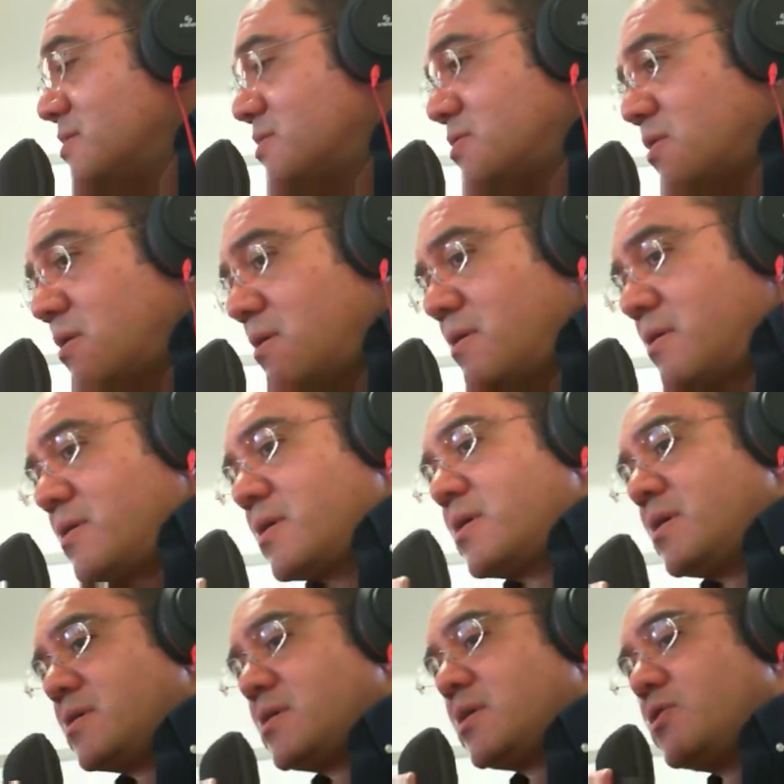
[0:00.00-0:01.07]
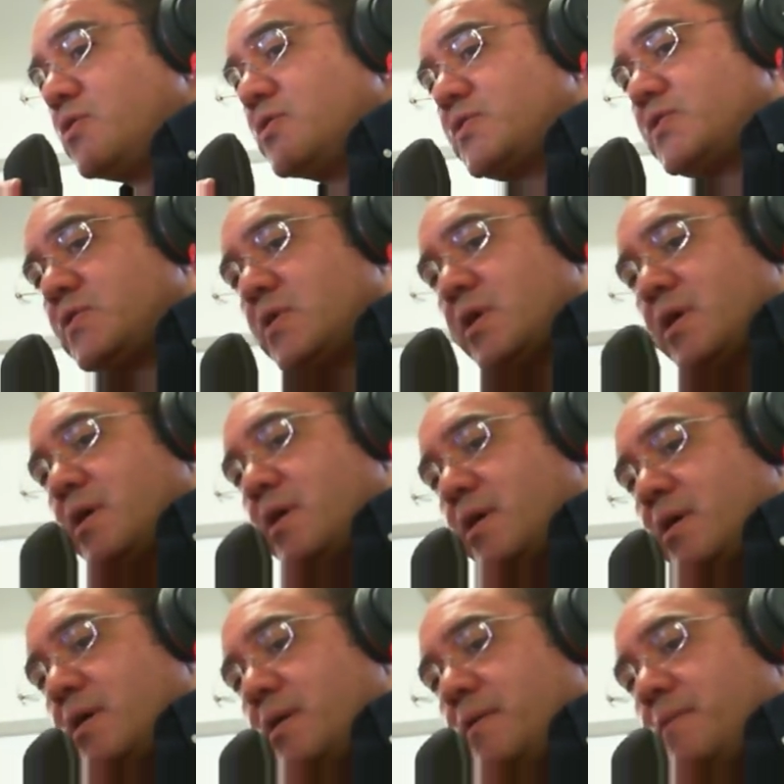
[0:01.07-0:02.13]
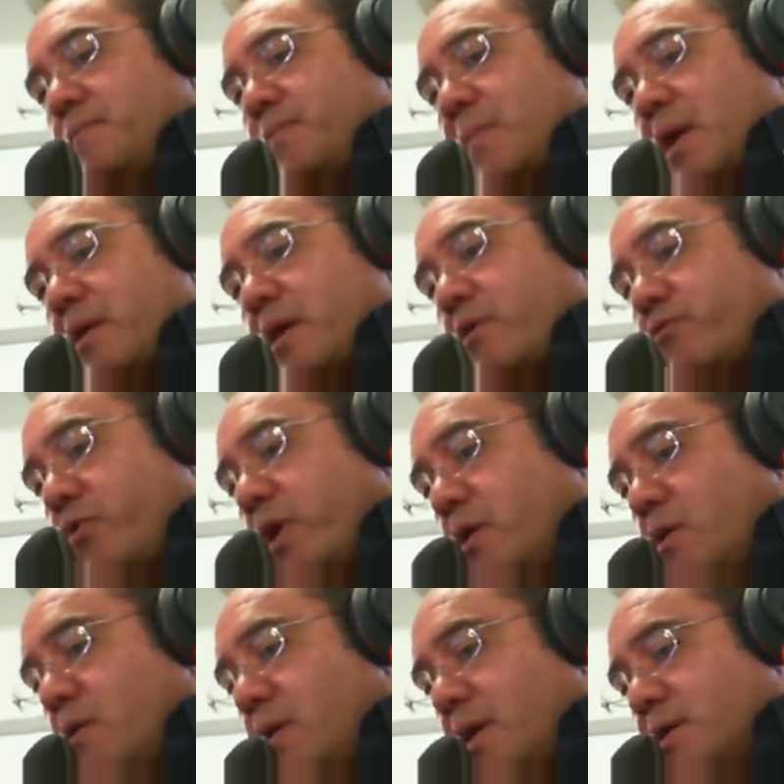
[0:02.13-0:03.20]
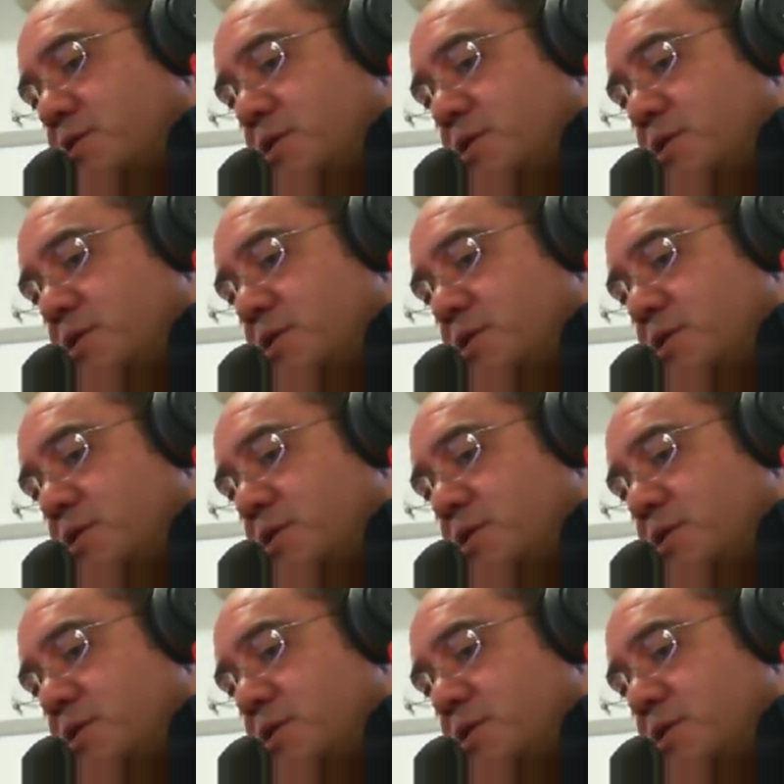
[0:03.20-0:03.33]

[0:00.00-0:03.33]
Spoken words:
So he used an Arduino,